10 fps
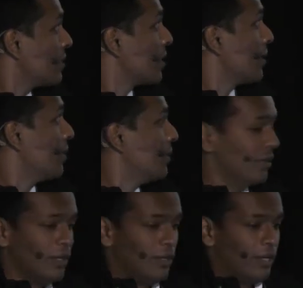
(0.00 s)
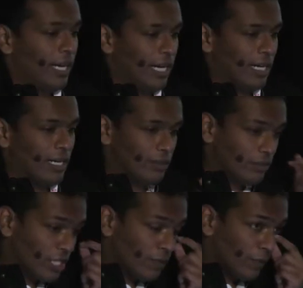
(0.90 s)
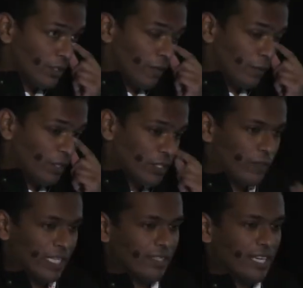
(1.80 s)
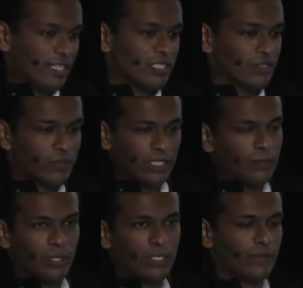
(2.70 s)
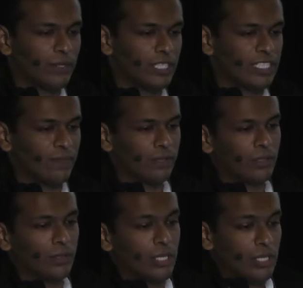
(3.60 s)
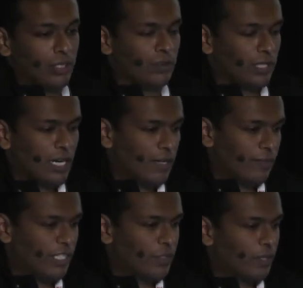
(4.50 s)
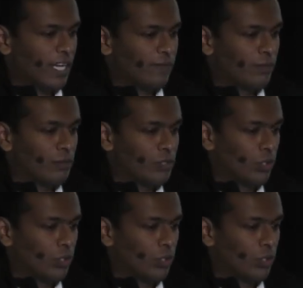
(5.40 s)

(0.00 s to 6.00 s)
So TensorFlow developers felt that it's really important for TensorFlow to work on various platforms.